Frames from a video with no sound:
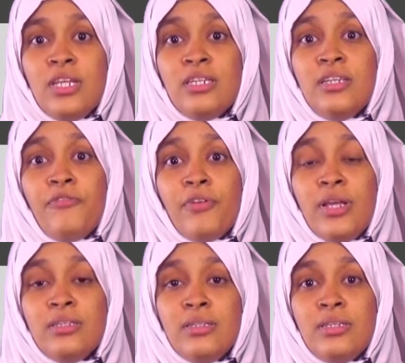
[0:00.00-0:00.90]

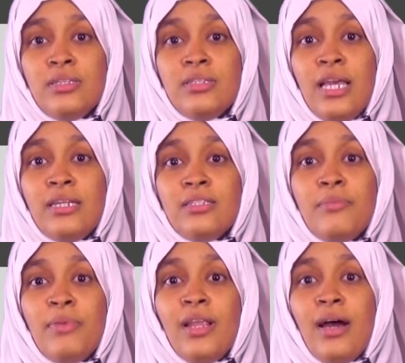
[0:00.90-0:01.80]
differences and
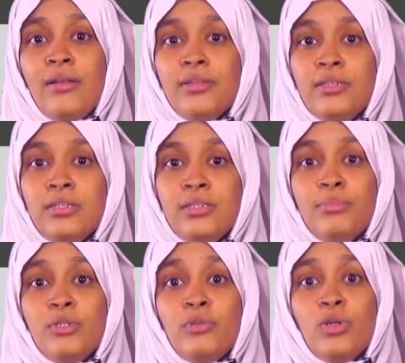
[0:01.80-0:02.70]
similarities
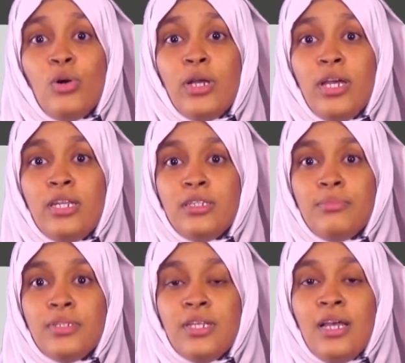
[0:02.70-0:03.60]
between
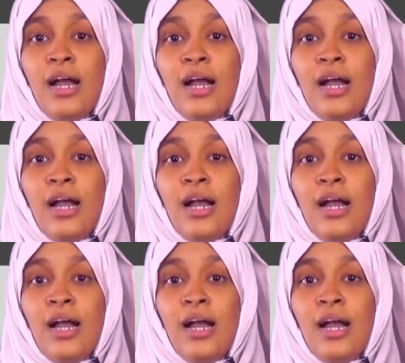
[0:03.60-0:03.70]
organisms